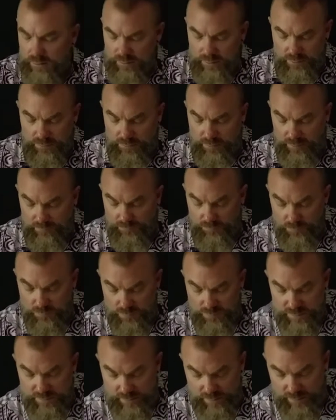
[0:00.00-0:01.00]
Okay,
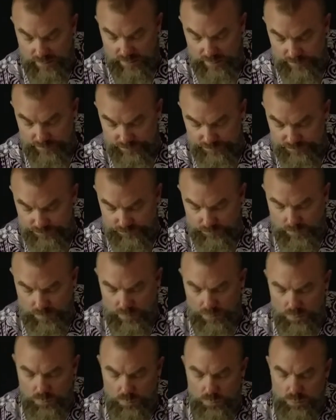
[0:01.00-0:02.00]
folks,
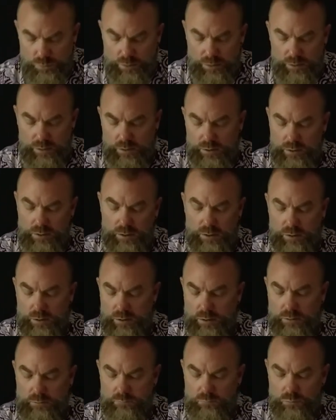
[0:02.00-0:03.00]
we're going
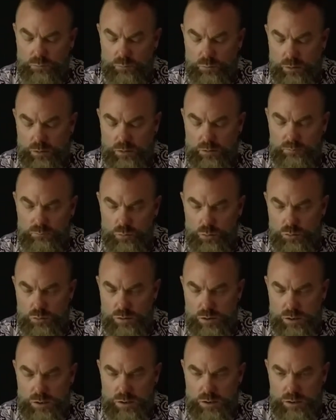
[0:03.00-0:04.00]
to work
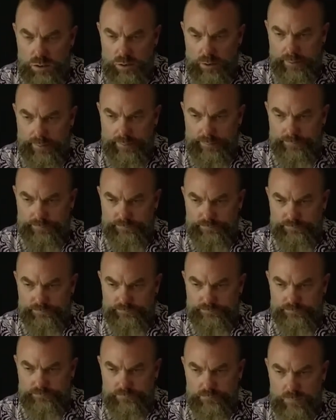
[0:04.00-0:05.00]
more
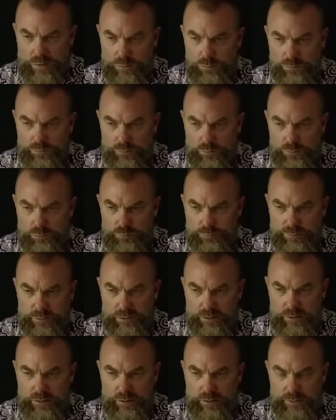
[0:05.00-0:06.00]
with
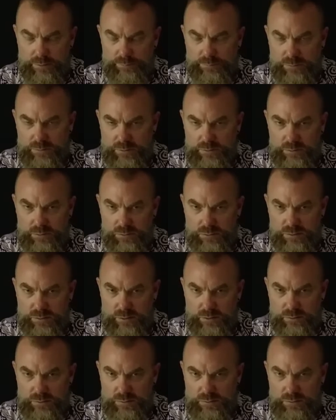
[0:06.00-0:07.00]
opening up to your
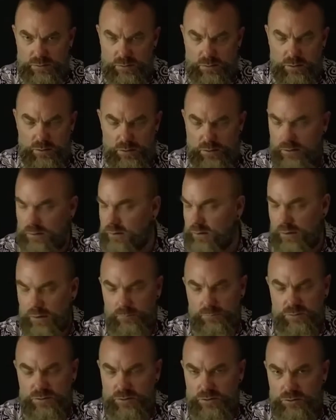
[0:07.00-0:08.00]
sun star.
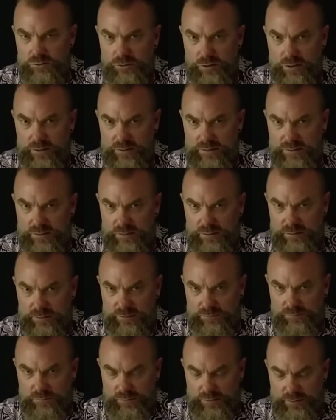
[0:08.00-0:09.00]
Just going to try this a little
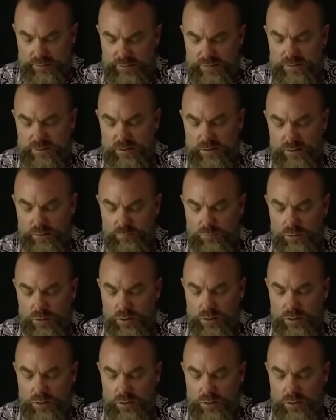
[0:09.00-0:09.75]
differently this time